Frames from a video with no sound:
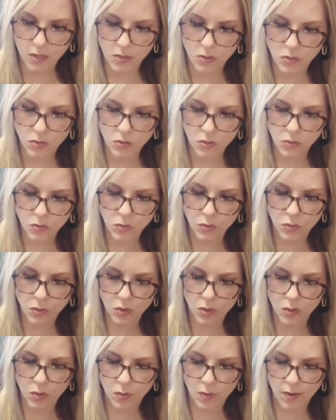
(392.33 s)
Do
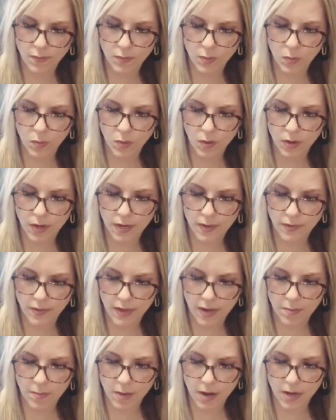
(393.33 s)
you ever worry
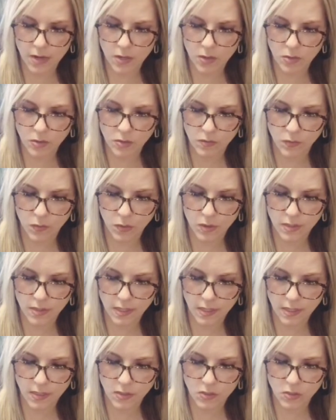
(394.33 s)
they might use force
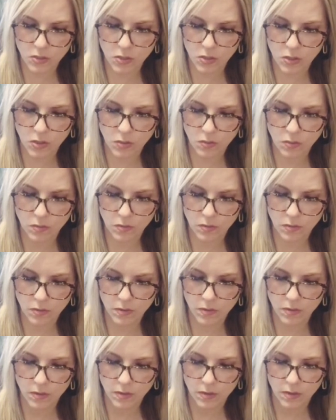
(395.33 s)
against you?
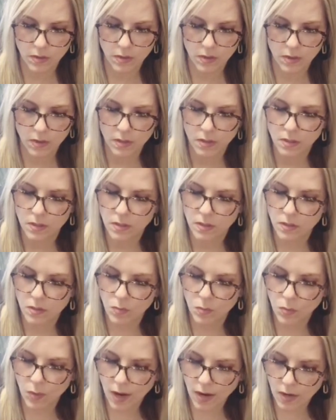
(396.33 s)
The
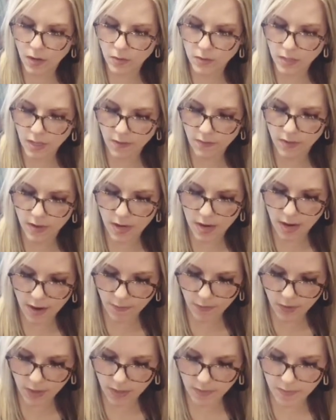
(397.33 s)
recos have
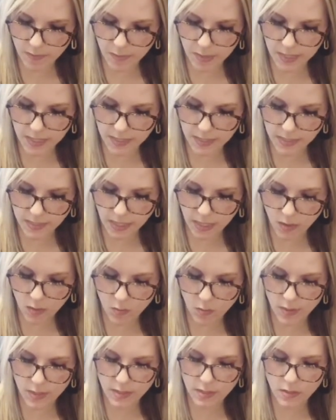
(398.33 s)
never given me a single
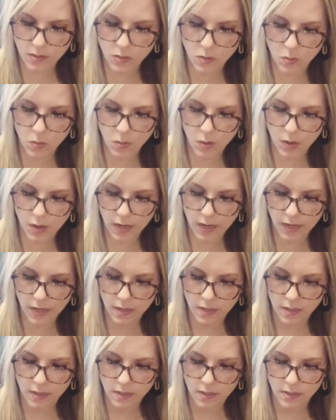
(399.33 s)
reason to worry,
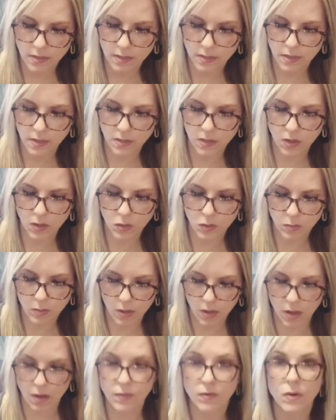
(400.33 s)
said Dr.
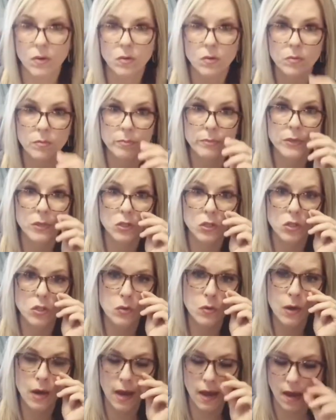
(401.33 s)
Malavo, but
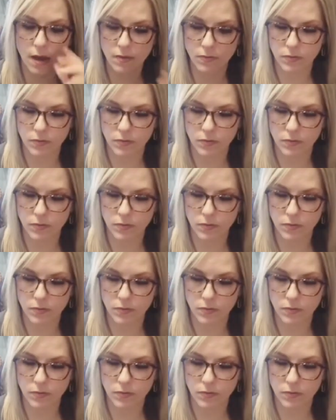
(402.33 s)
you have.